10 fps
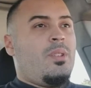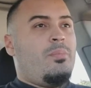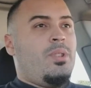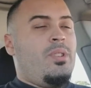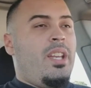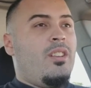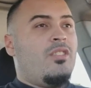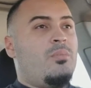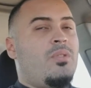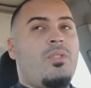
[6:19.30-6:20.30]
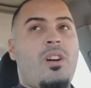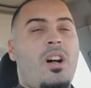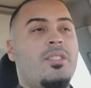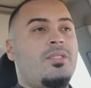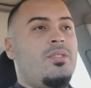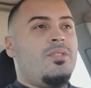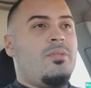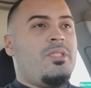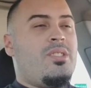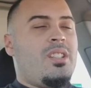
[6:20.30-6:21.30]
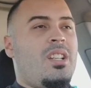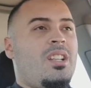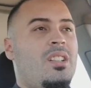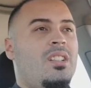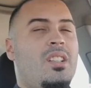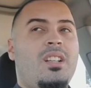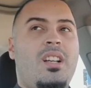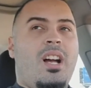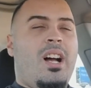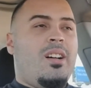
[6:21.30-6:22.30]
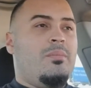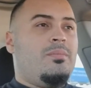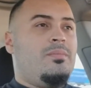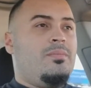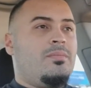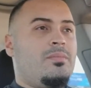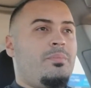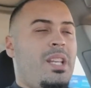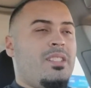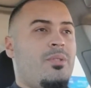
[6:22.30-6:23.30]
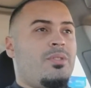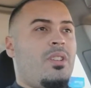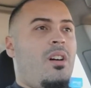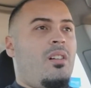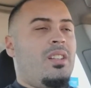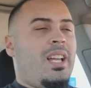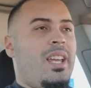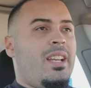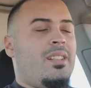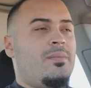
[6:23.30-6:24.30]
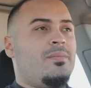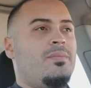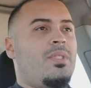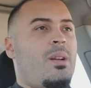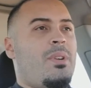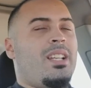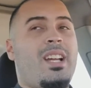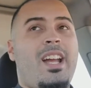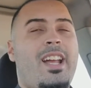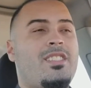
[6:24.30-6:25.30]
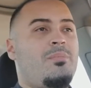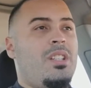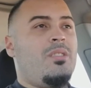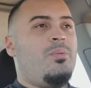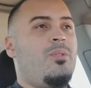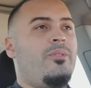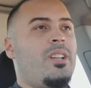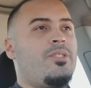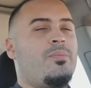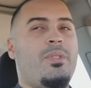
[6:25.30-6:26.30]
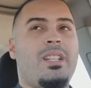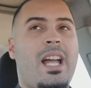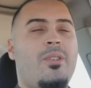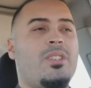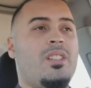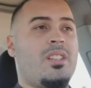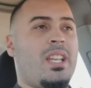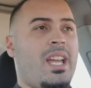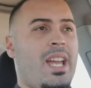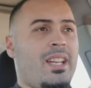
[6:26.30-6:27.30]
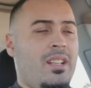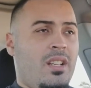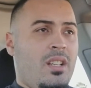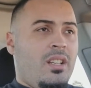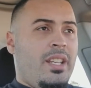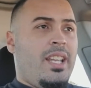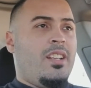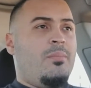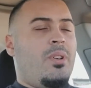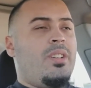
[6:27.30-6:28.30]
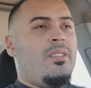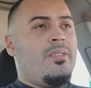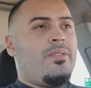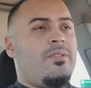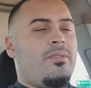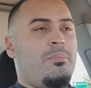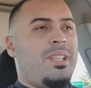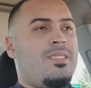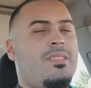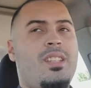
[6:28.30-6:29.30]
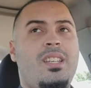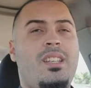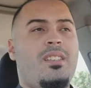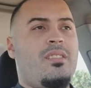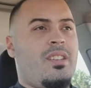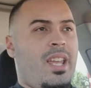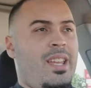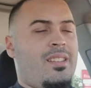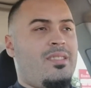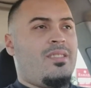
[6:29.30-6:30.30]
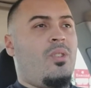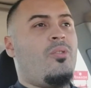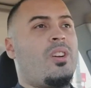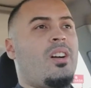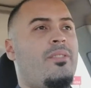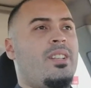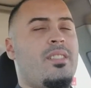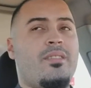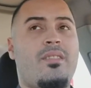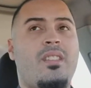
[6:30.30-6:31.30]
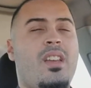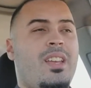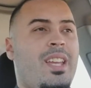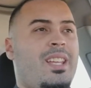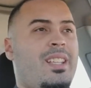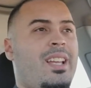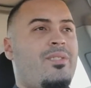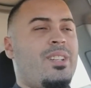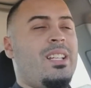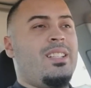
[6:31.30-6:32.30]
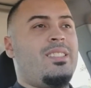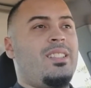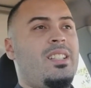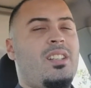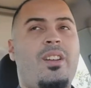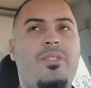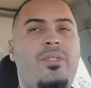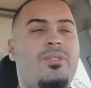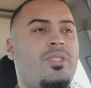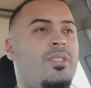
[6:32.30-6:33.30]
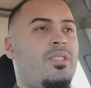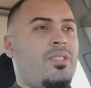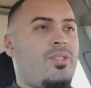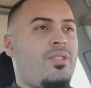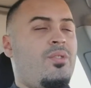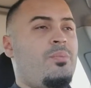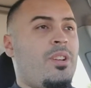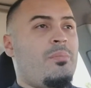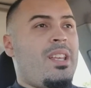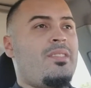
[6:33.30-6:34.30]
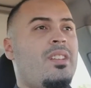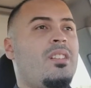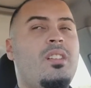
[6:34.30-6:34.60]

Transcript: Blue hero removal also used to be shitty, because it was all like, my die has to be in the pool first. But now we're looking at hidden motive, mislead, and overconfidence, and like, realistically, none of those are super amazing,